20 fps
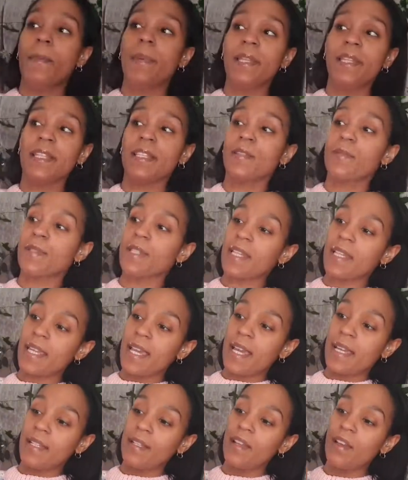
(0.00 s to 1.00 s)
But this was,
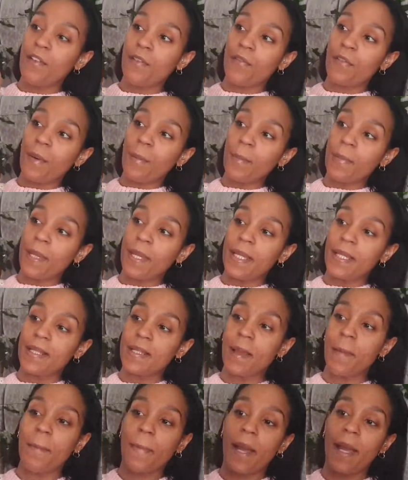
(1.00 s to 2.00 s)
again, a front piece,
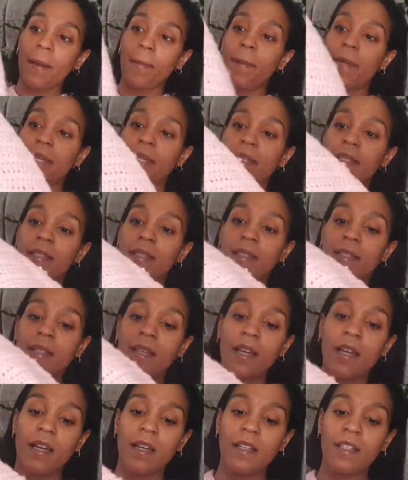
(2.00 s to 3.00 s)
a back piece,
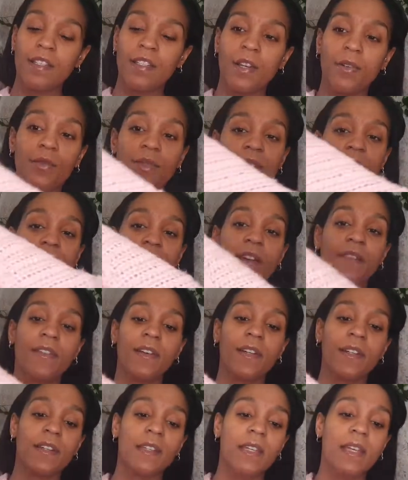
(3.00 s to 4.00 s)
sewn
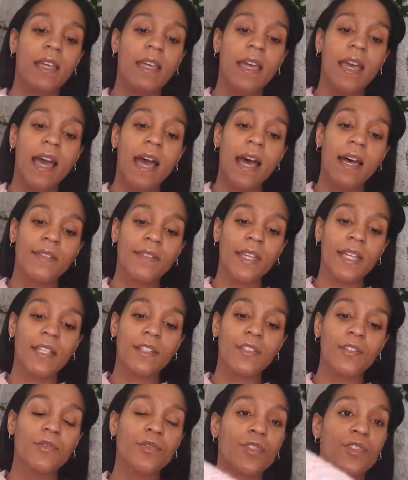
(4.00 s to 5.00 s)
together, and
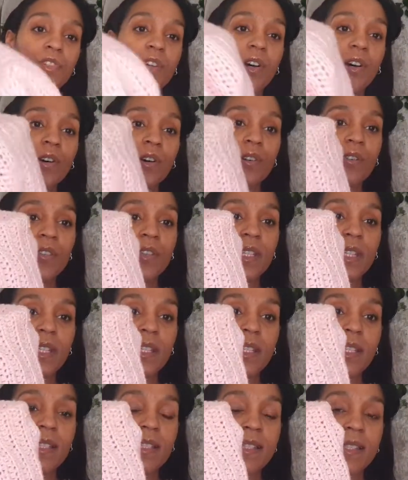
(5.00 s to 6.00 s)
then you start on
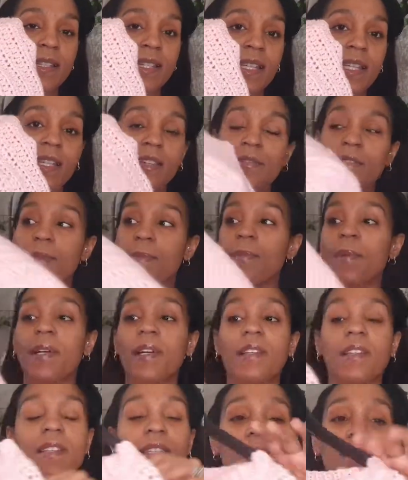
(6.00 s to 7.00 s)
the sleeves.
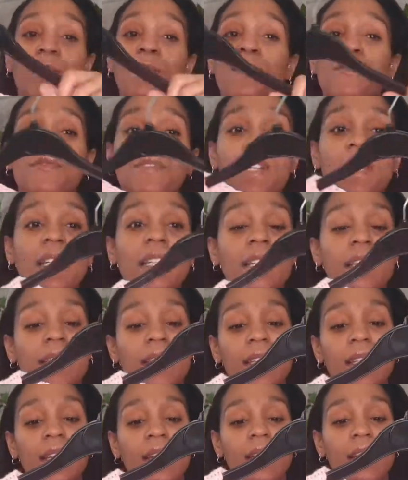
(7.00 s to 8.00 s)
But this was
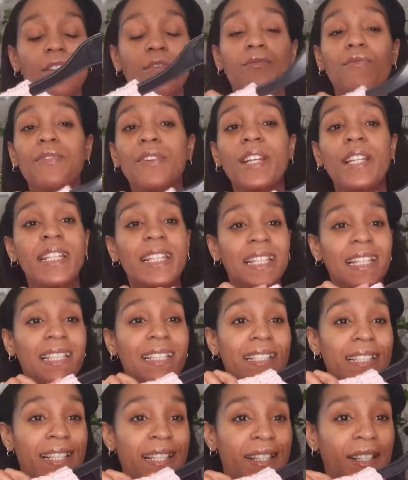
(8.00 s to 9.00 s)
really
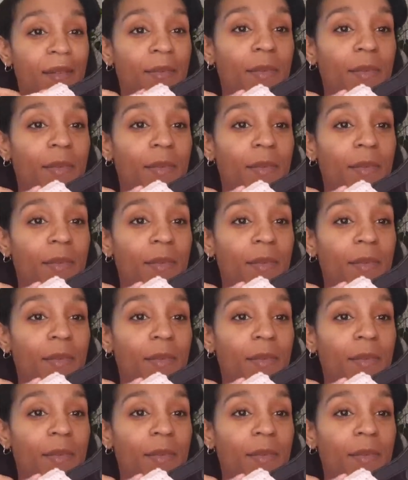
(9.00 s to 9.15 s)
easy to